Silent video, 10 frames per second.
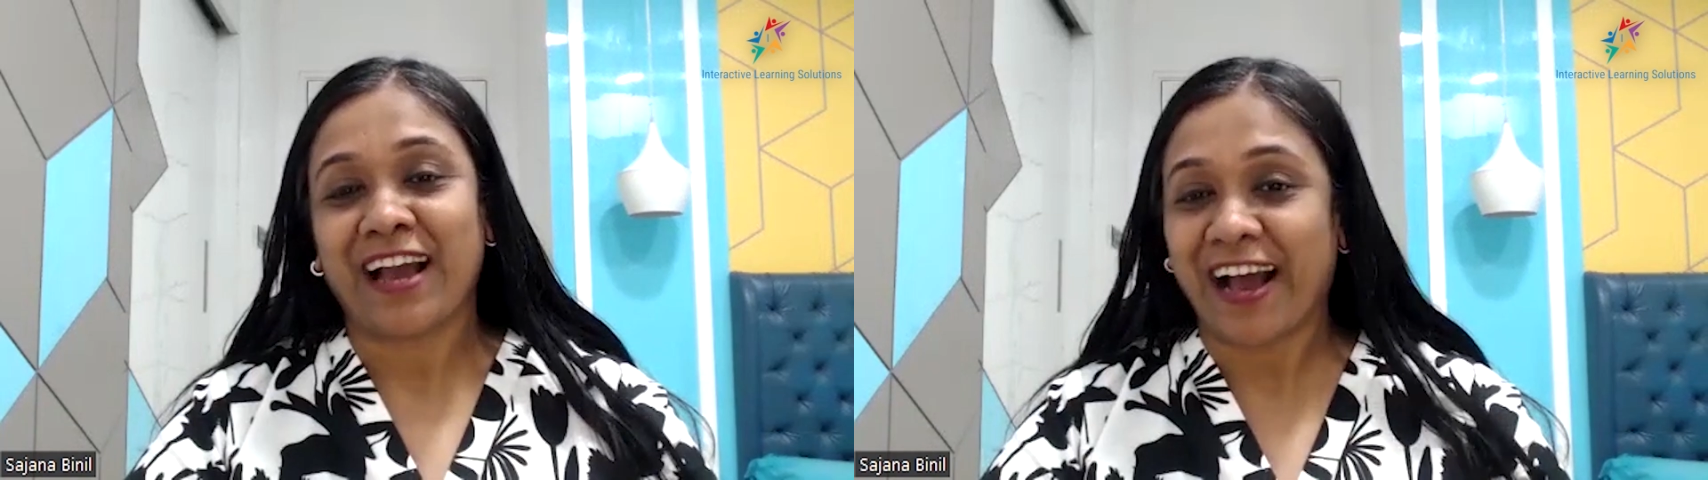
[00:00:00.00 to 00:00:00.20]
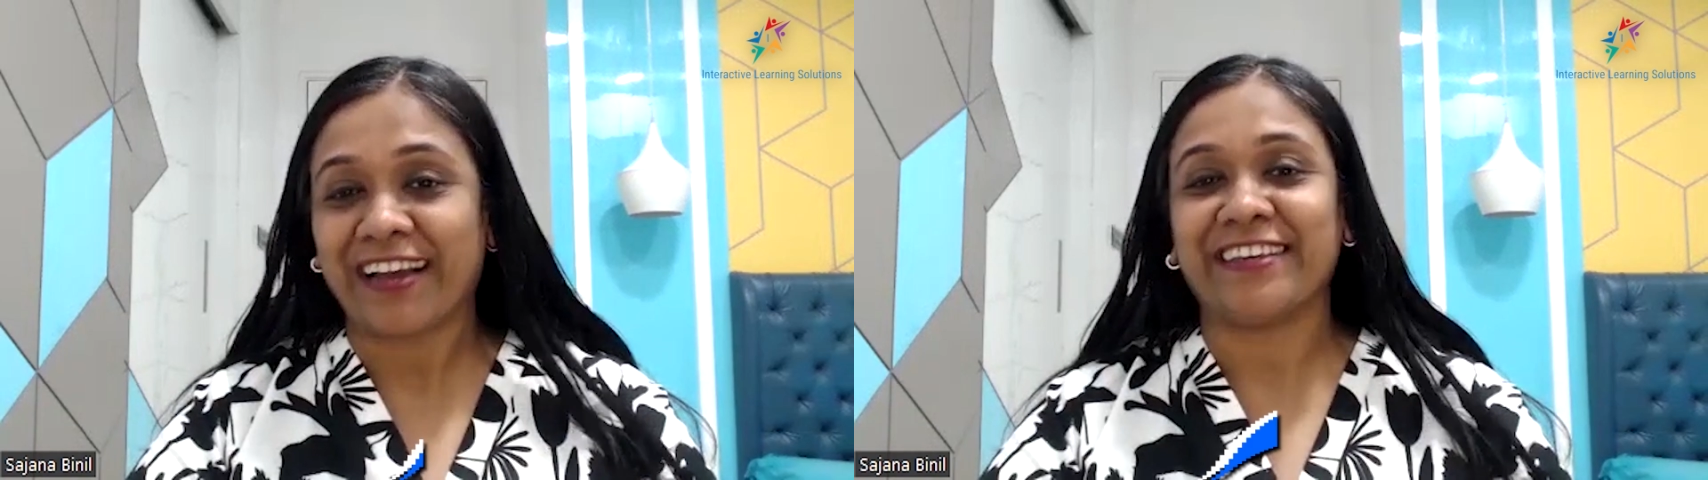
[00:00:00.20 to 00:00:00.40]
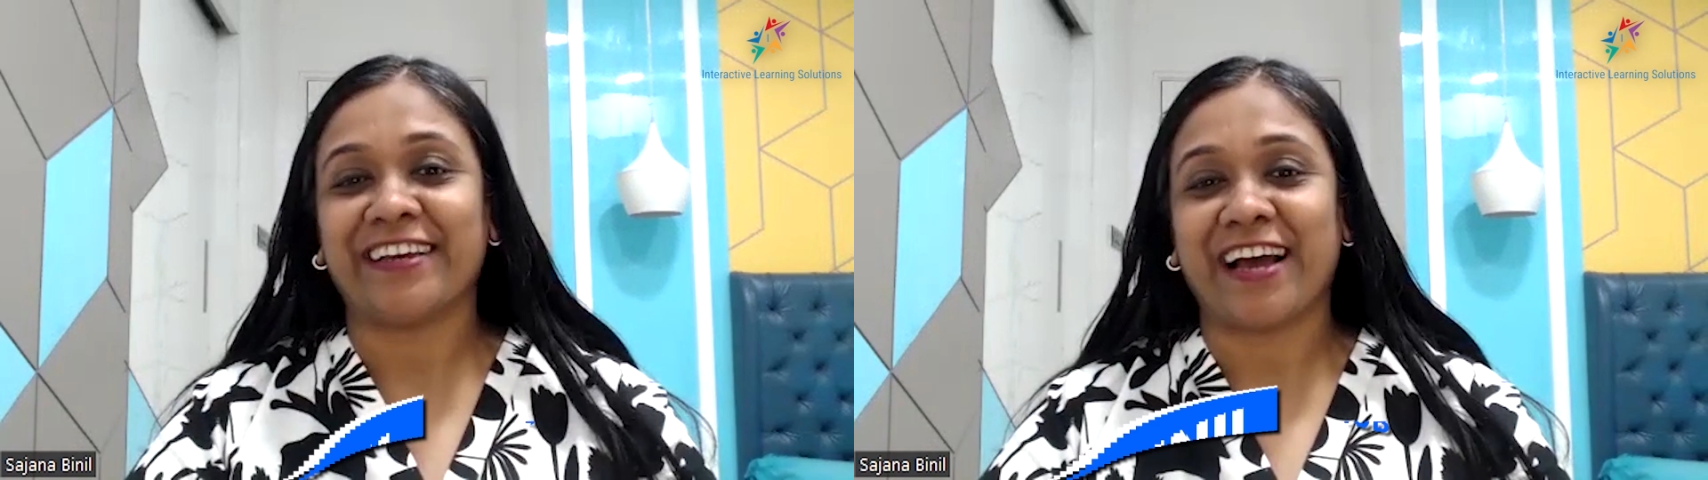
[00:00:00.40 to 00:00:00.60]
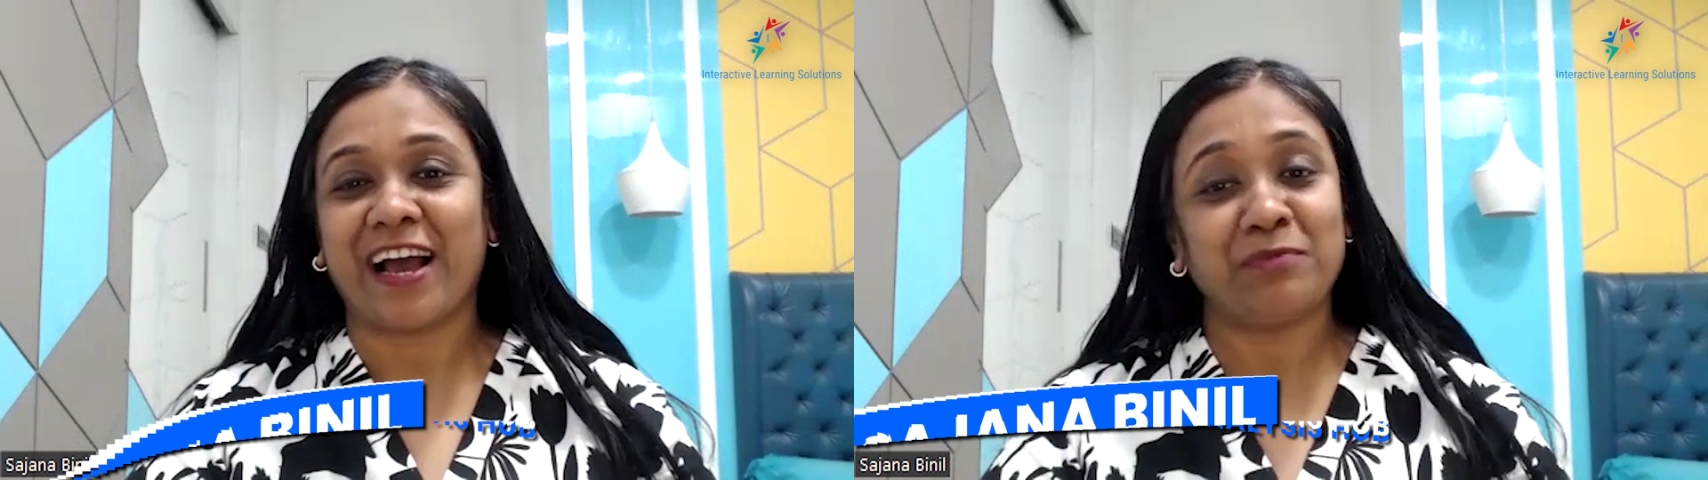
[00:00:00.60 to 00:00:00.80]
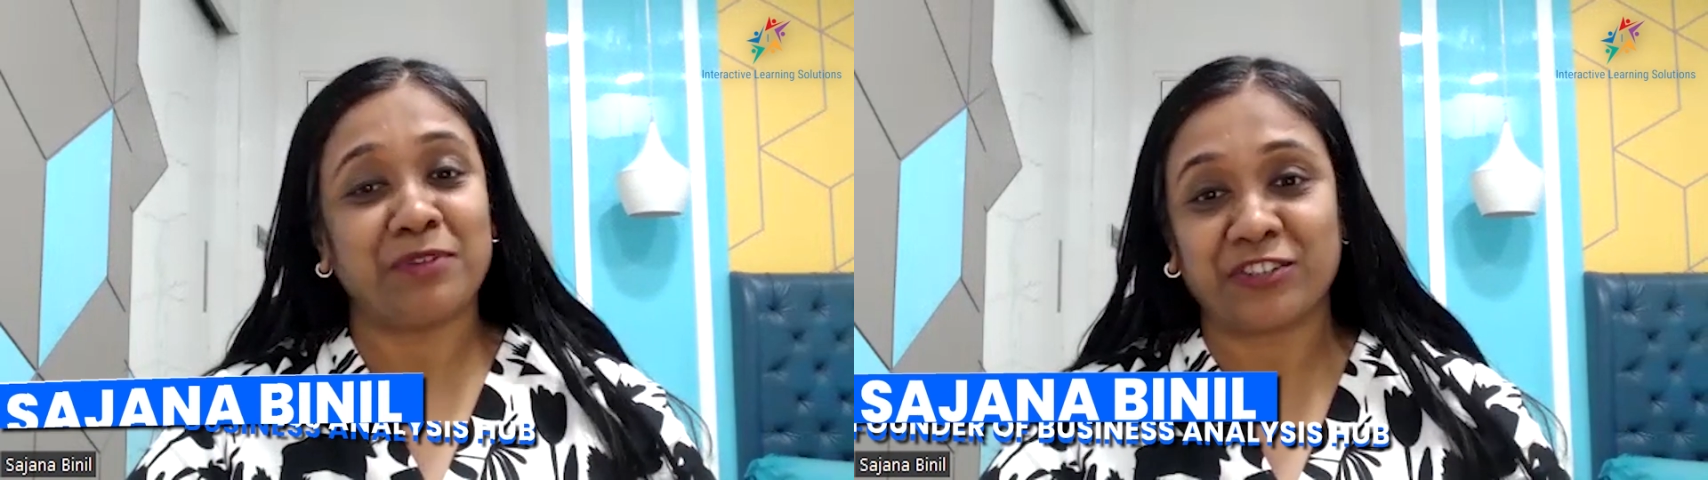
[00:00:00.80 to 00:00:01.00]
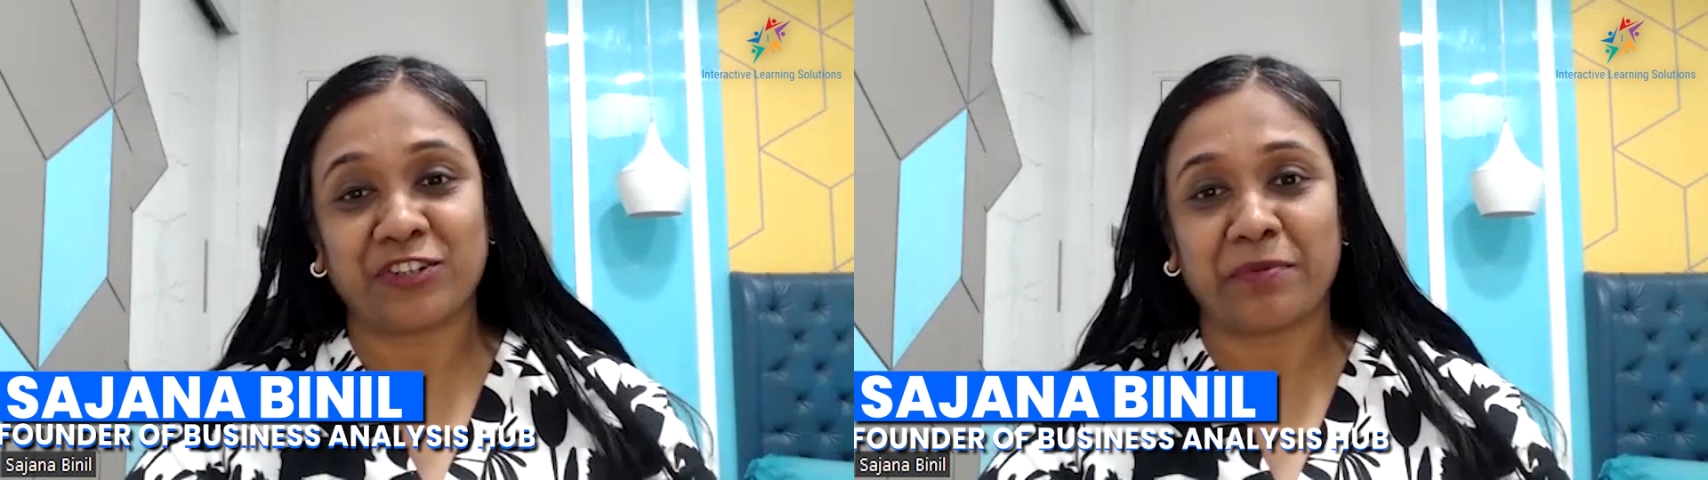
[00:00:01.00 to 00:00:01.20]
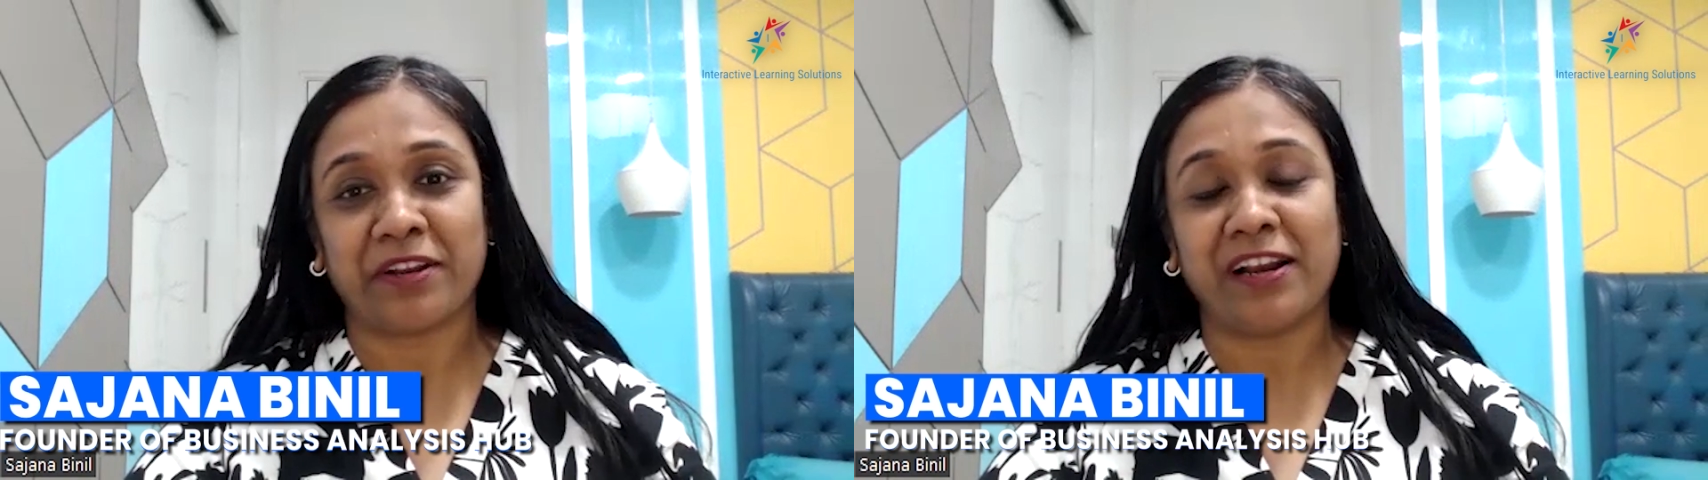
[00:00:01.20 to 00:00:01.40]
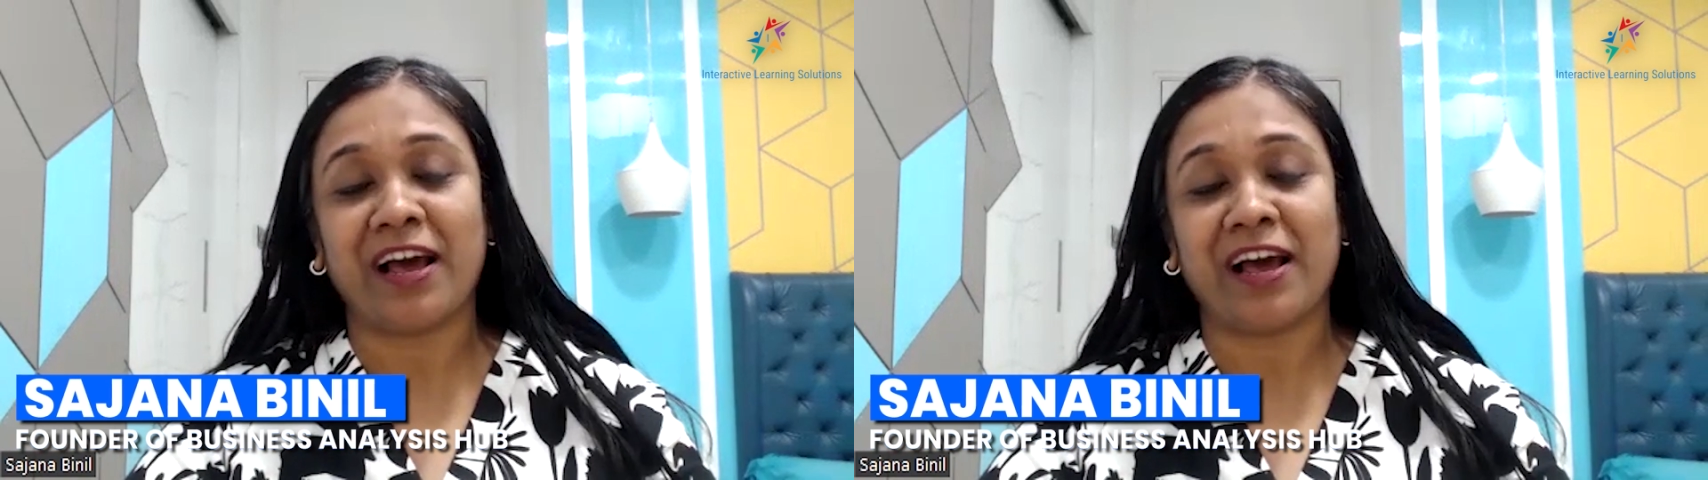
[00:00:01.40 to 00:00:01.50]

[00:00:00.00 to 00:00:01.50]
Hi, I'm Sajna Venil.